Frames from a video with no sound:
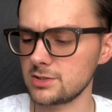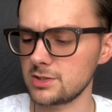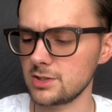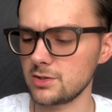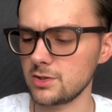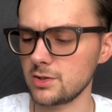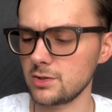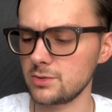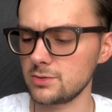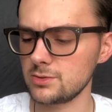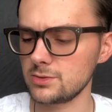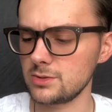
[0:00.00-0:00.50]
to
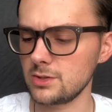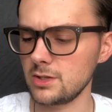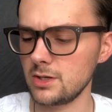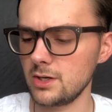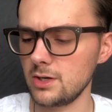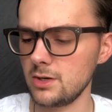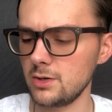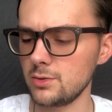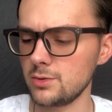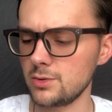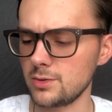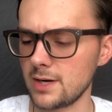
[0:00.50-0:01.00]
those
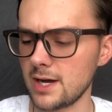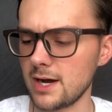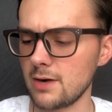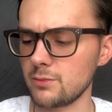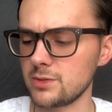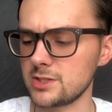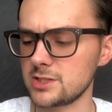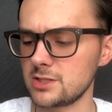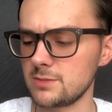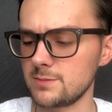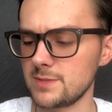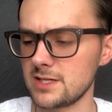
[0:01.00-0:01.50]
who do not
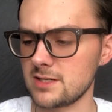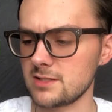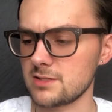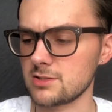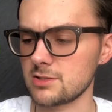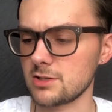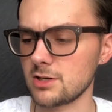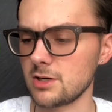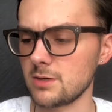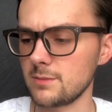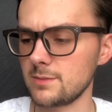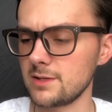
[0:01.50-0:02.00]
wish to be
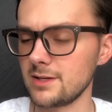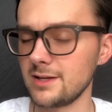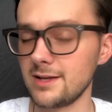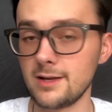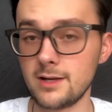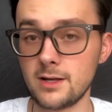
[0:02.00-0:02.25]
disturbed.